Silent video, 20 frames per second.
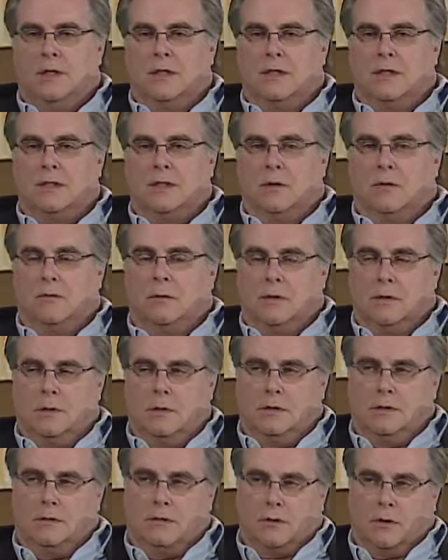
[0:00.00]
is that
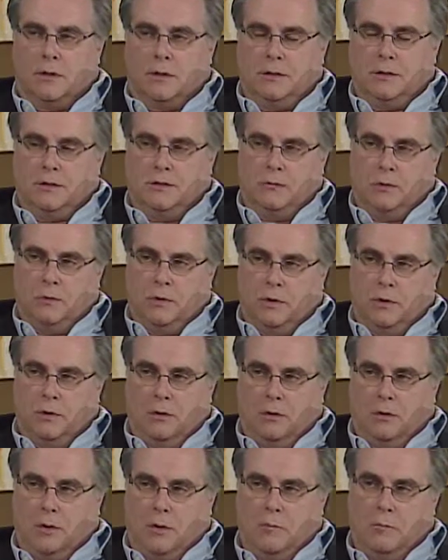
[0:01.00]
we try to do what we
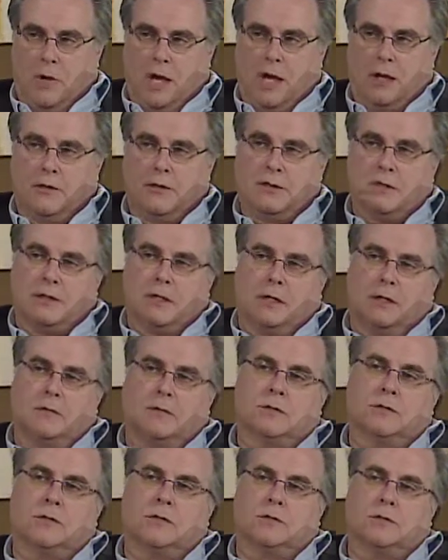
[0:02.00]
call a
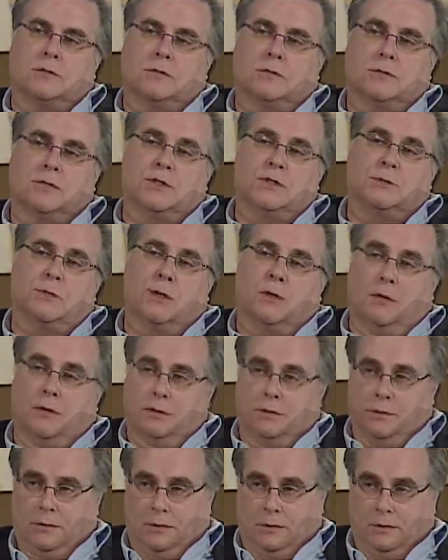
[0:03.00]
biopsychosocial
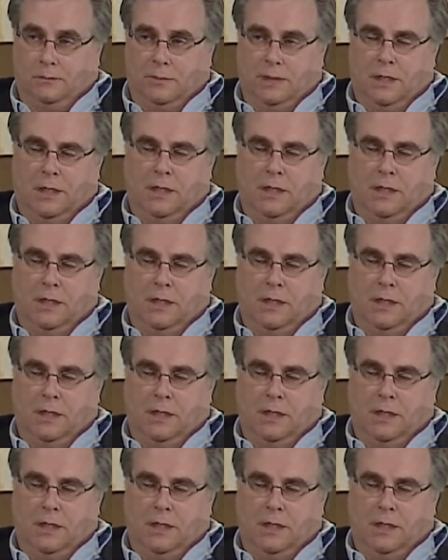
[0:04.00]
spiritual.